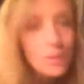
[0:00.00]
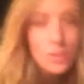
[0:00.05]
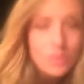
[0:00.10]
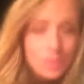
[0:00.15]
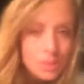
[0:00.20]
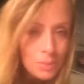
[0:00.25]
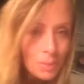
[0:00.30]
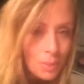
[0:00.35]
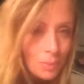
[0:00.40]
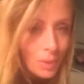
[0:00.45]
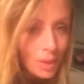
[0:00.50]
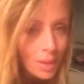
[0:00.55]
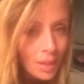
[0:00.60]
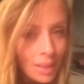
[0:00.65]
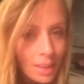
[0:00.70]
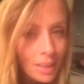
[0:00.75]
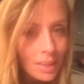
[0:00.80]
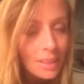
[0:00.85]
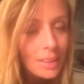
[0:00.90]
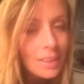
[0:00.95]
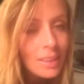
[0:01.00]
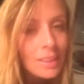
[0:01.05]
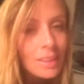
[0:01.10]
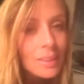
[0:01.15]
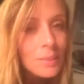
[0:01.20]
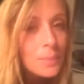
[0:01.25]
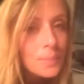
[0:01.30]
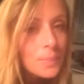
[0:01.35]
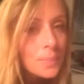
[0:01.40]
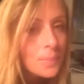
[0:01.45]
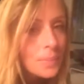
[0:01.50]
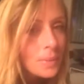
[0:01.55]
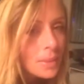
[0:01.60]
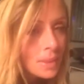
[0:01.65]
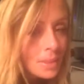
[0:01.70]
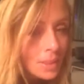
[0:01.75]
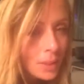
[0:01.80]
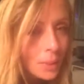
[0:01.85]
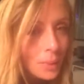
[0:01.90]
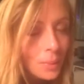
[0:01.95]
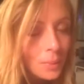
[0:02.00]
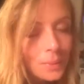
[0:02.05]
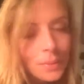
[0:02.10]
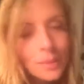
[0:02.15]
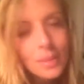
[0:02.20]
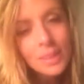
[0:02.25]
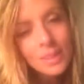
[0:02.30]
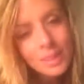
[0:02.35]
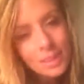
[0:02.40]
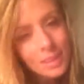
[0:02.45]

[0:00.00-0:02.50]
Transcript: nose has been running. So,